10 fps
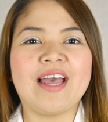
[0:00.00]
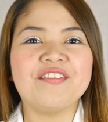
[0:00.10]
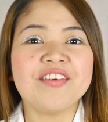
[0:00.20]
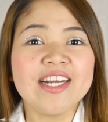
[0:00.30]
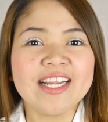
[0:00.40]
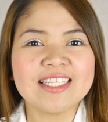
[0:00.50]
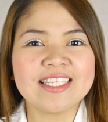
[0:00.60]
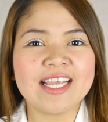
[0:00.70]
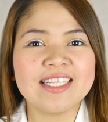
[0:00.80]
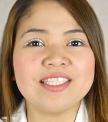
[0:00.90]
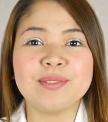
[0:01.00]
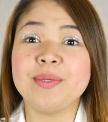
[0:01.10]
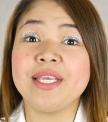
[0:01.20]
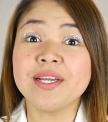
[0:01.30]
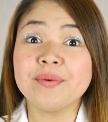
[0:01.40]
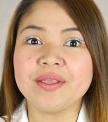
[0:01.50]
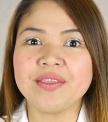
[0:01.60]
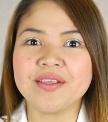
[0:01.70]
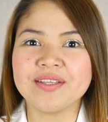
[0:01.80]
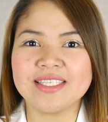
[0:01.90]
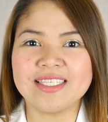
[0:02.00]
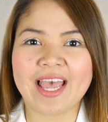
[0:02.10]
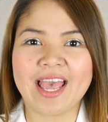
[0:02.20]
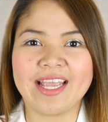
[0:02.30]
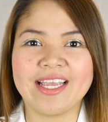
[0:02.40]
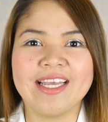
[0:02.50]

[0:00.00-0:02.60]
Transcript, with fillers: I'm very excited to be here with you today.